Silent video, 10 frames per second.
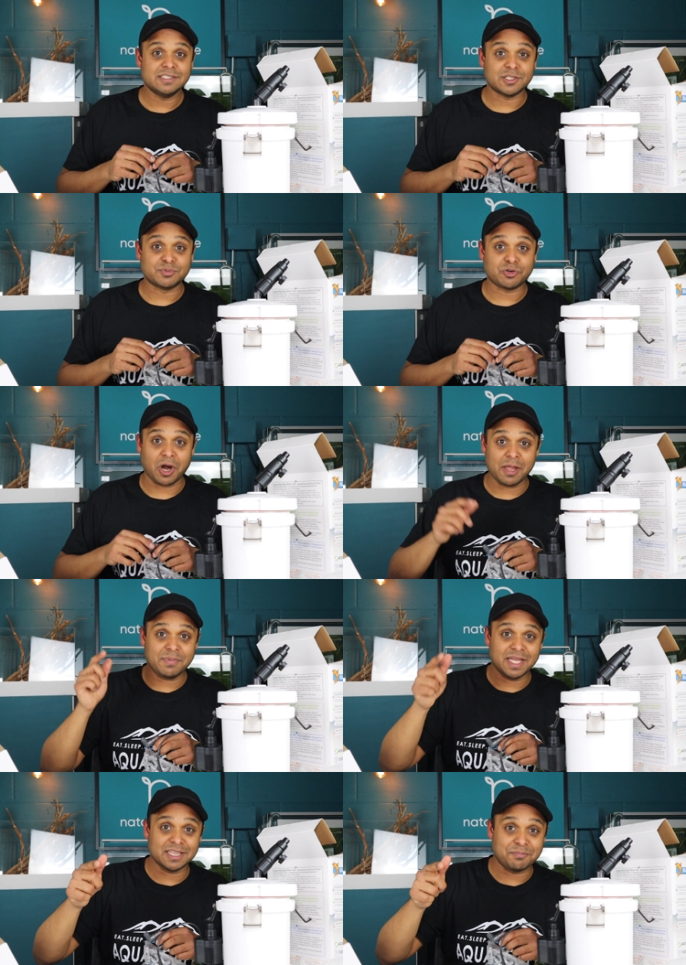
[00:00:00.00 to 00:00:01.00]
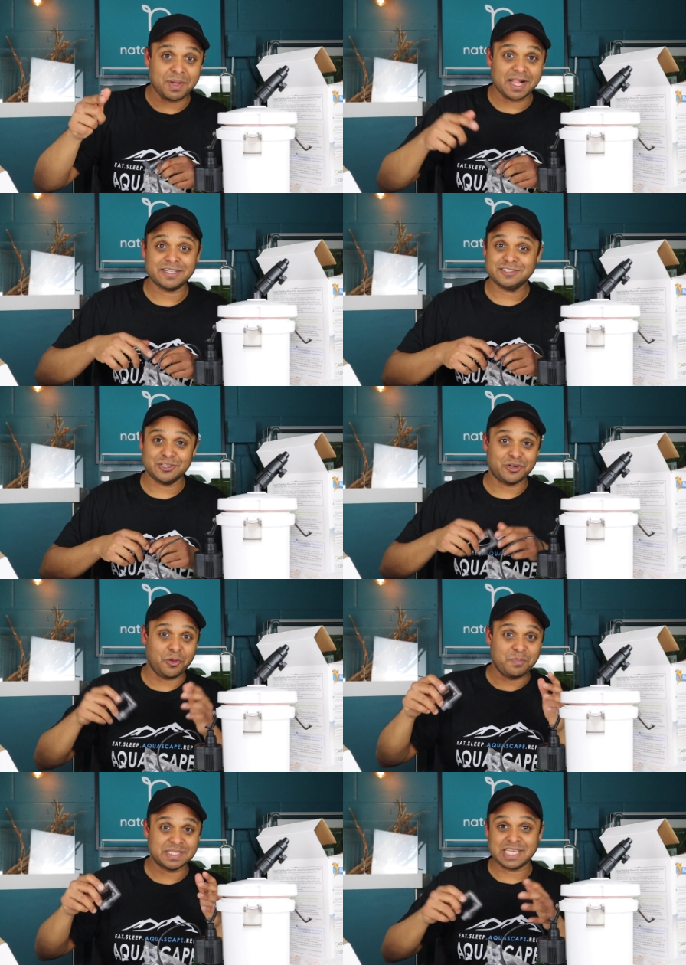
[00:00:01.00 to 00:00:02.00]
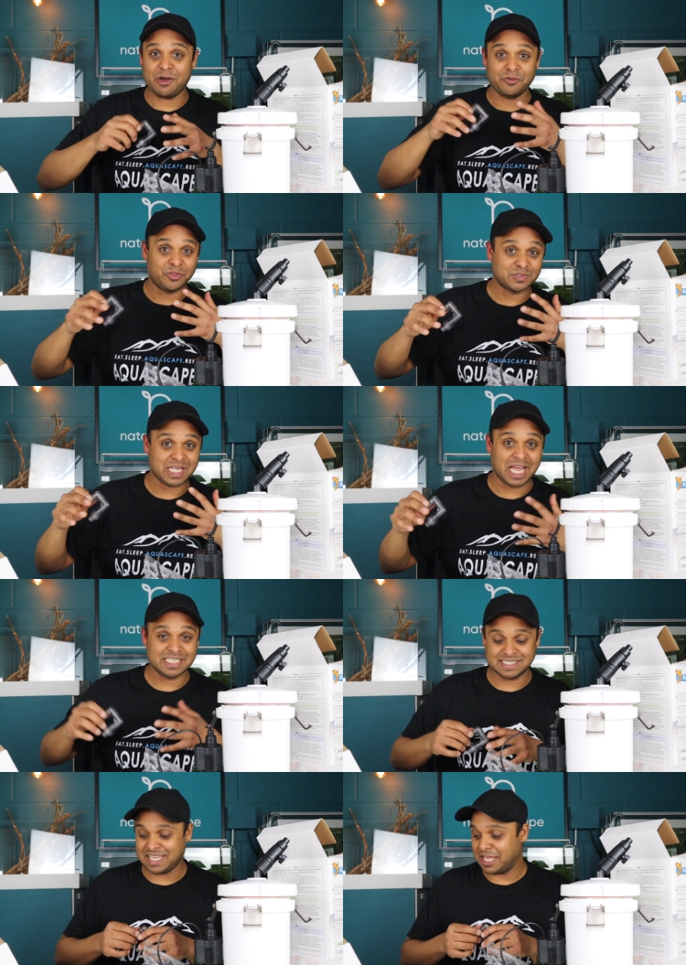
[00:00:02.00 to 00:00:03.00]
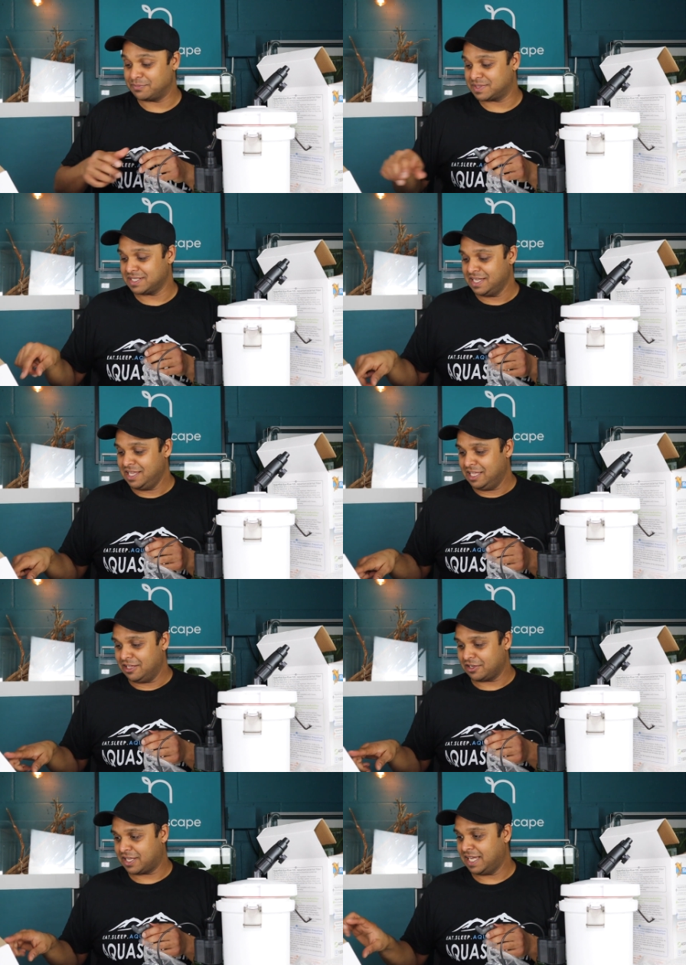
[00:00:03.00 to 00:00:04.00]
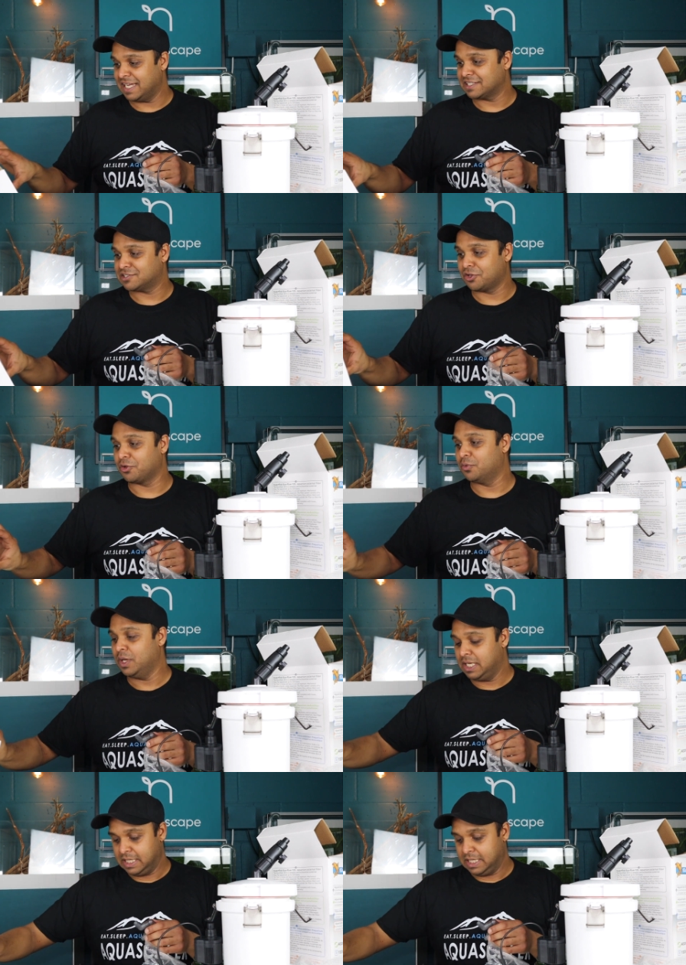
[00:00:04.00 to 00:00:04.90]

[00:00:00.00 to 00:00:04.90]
subscribe, hit the bell so you don't miss out on those kind of scapes. Okay, so